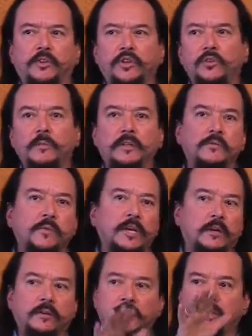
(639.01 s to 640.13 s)
humans, we
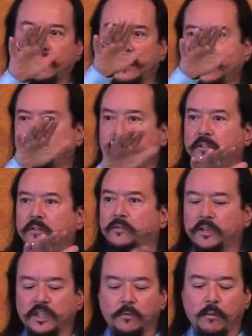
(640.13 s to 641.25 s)
can only see just a
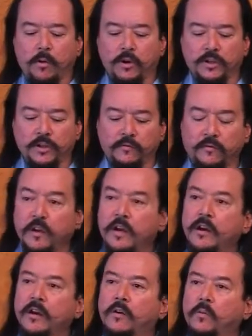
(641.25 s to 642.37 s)
really small portion of
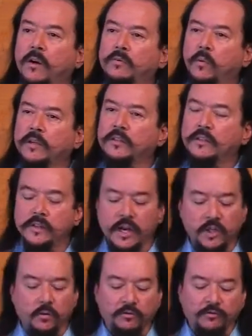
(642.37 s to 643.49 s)
what's in the
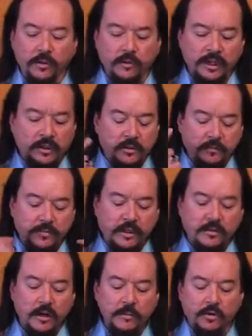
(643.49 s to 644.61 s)
actual field that's
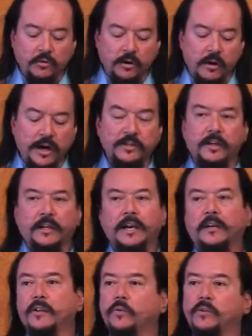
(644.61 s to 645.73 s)
coming through our eyes. And like,
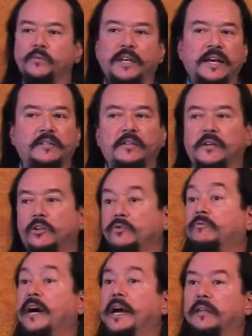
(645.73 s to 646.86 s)
in other words, we can't see the
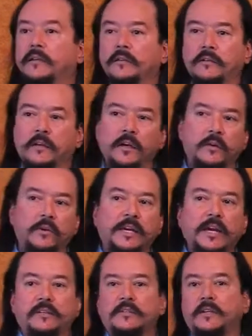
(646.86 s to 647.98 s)
ultraviolet. We
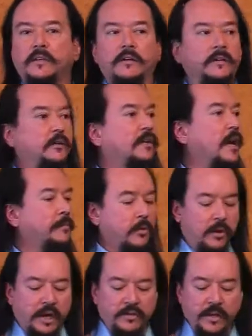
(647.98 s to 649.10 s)
can't see the gamma
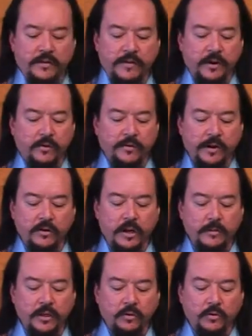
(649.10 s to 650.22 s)
rays that are
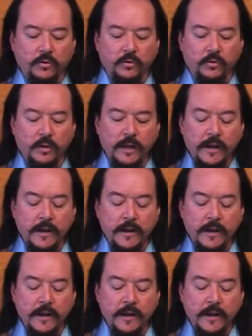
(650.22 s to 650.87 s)
coming through.